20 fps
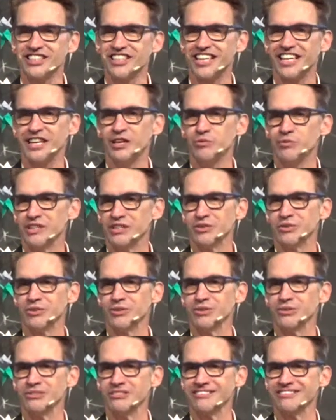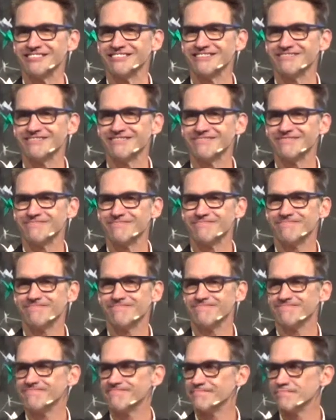King went through.
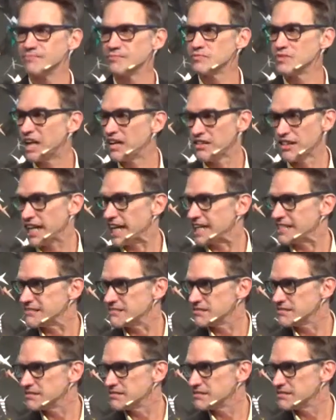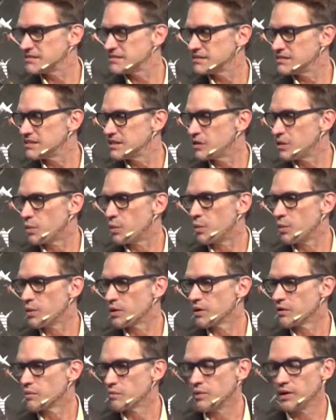Nothing. Or
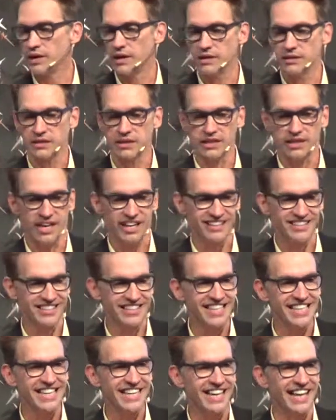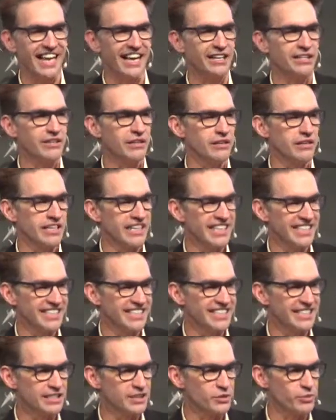what Gandhi and the
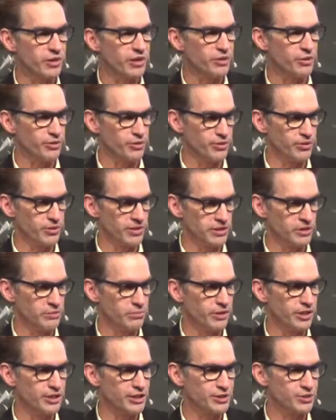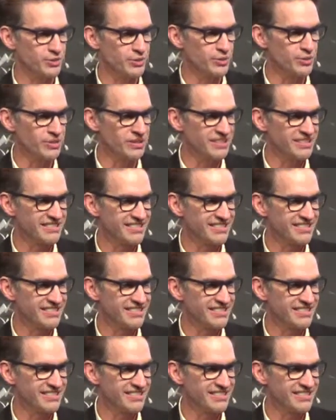Indians went through under British rule.